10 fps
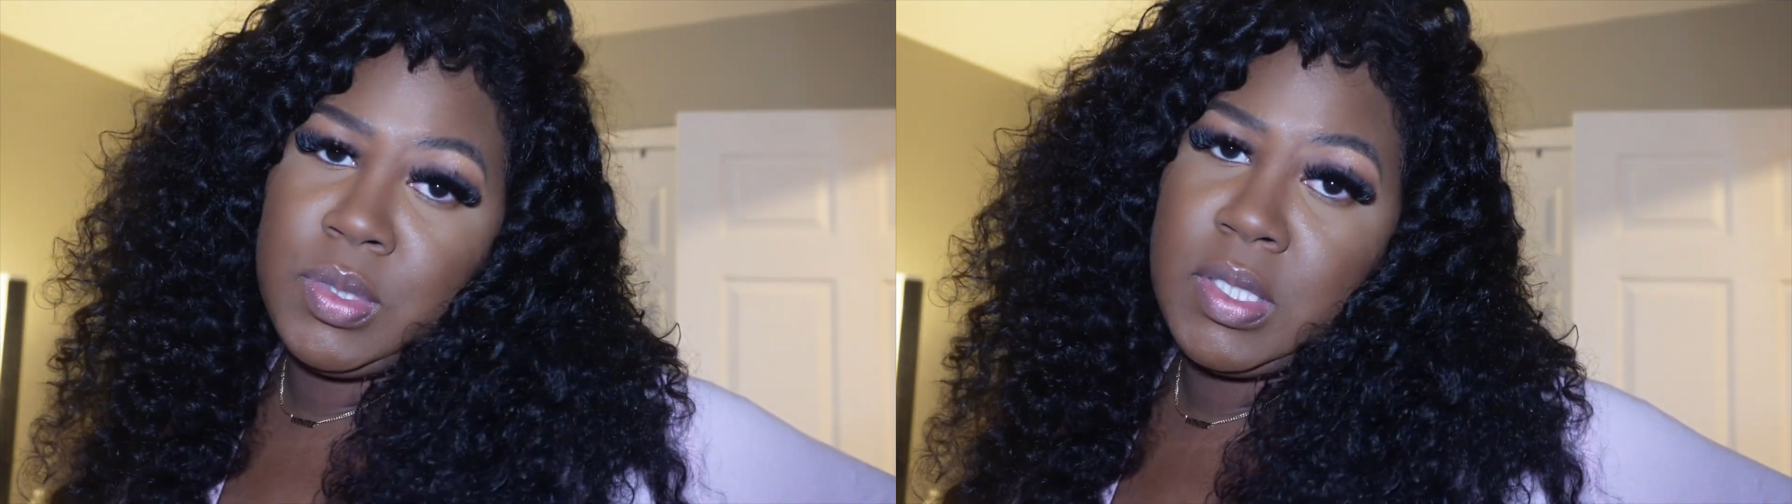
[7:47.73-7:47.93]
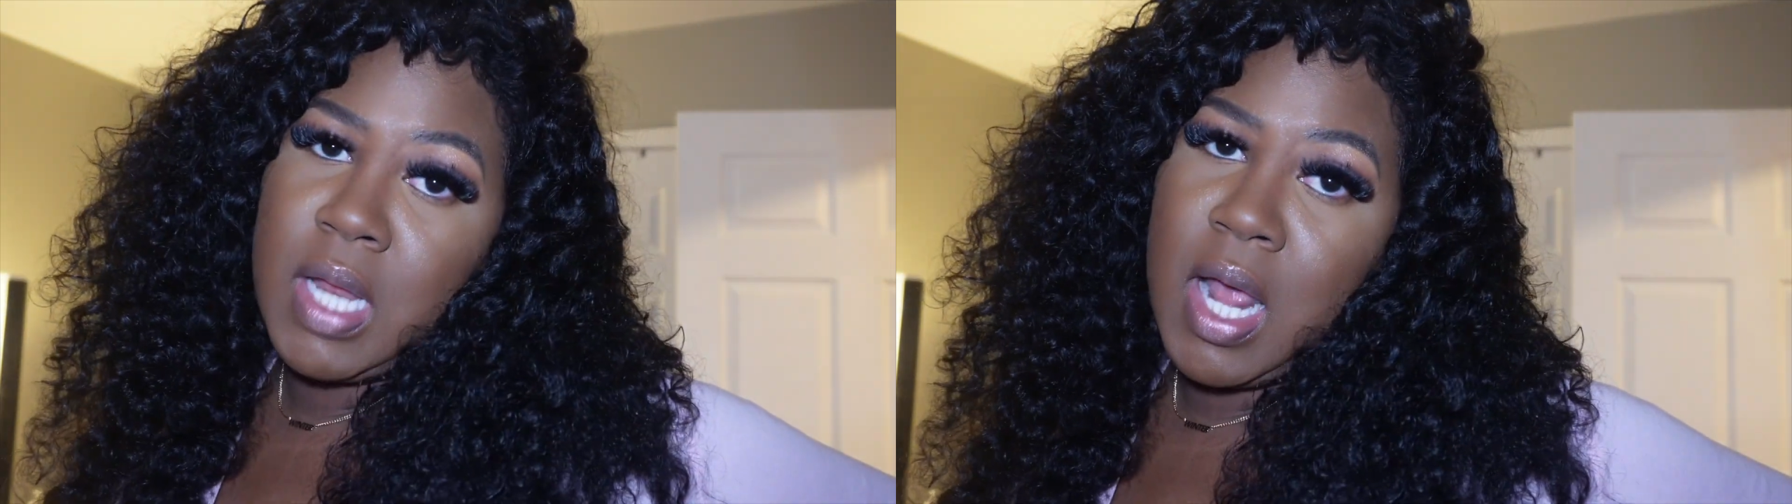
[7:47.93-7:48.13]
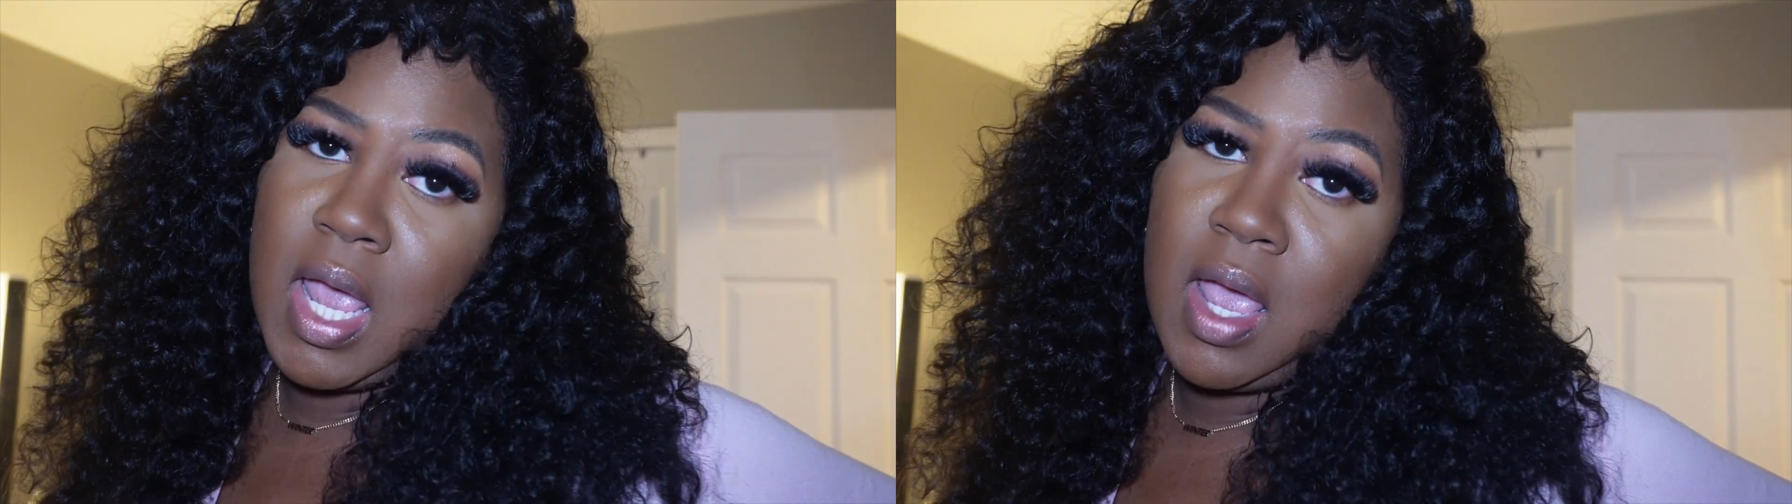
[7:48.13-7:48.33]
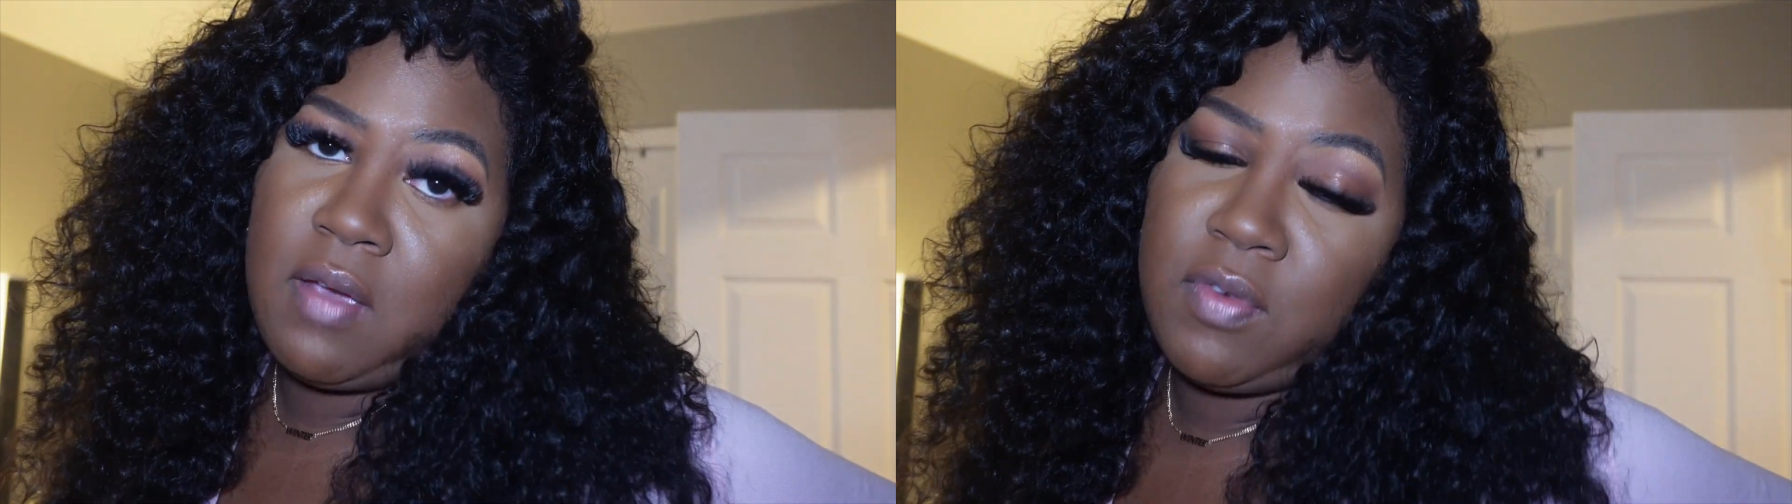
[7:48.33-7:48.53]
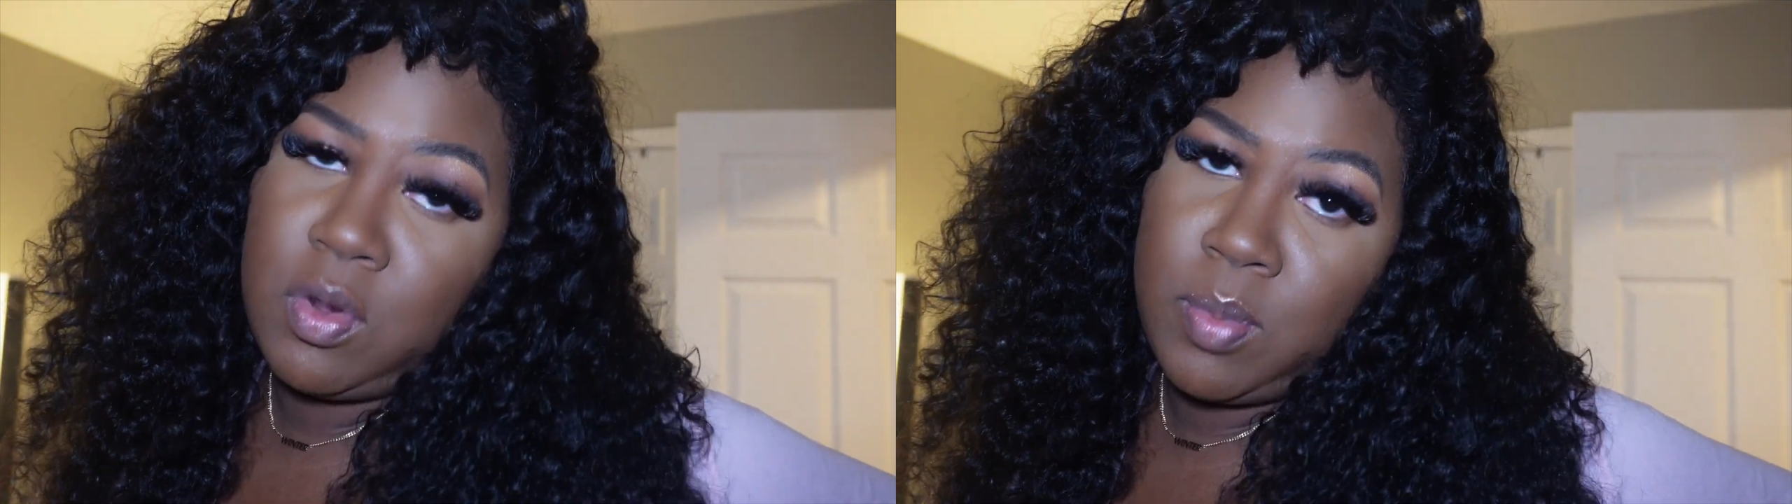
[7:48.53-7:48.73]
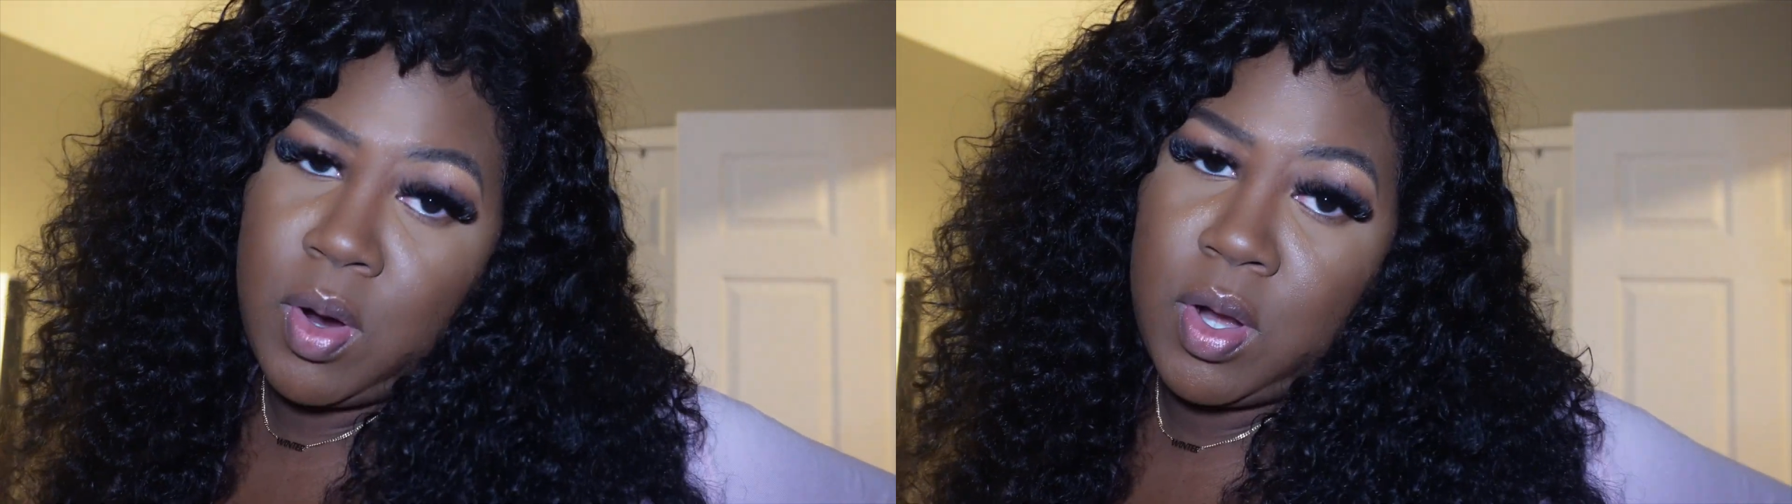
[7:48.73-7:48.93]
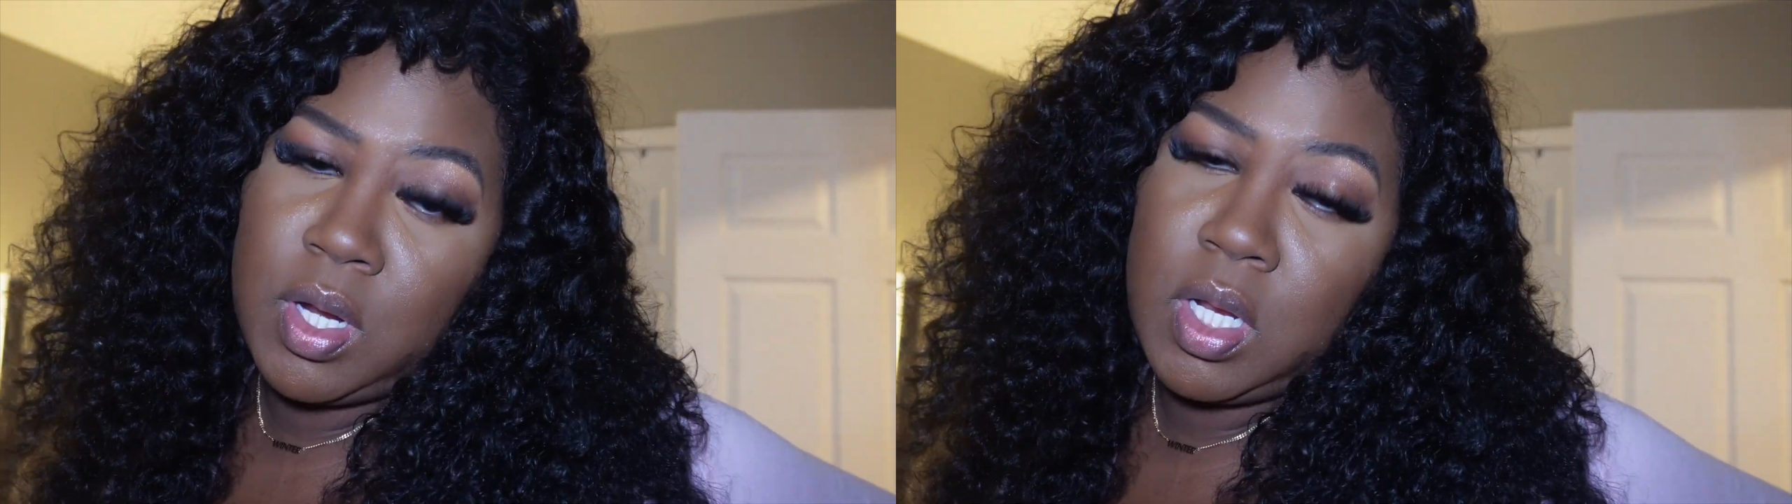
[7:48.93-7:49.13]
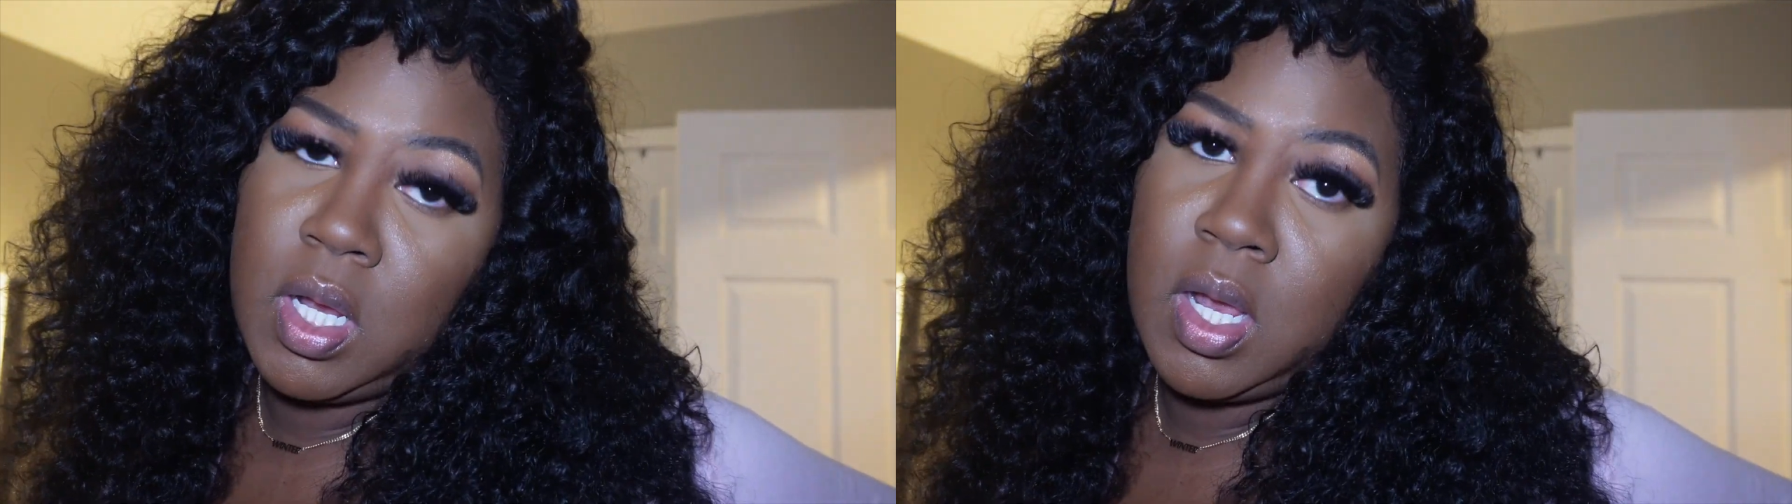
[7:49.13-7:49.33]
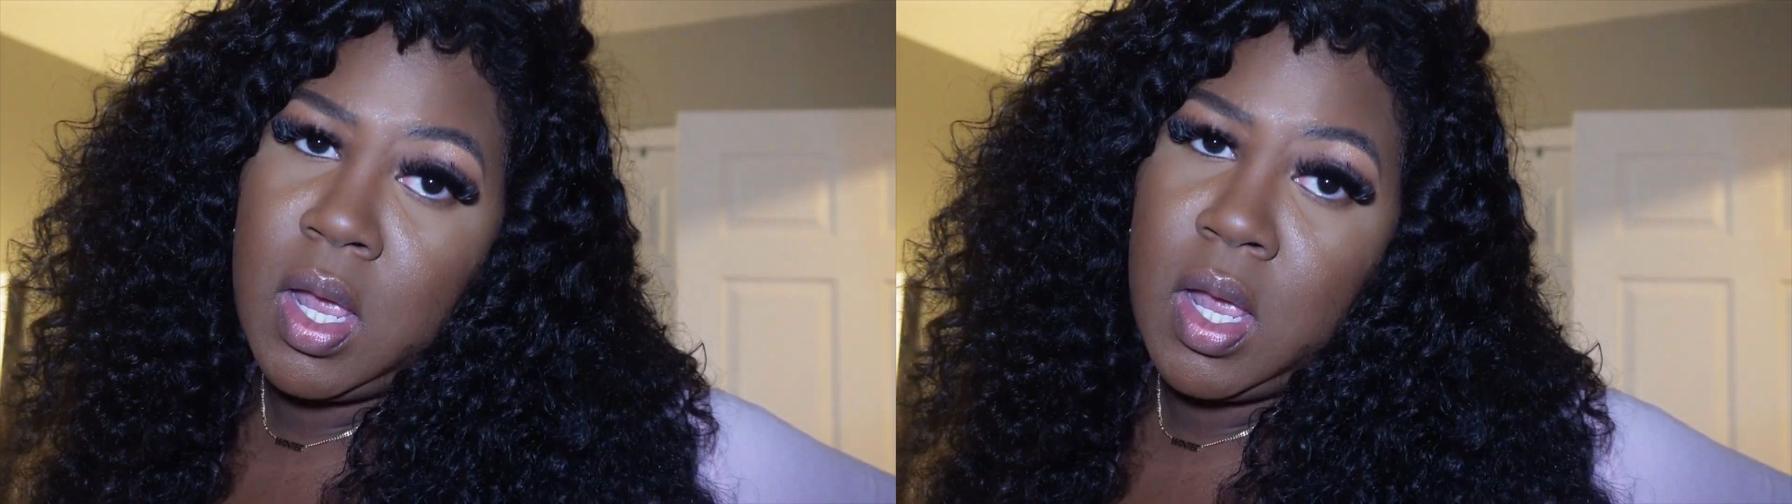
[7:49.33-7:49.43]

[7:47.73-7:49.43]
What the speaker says: that I had from the party.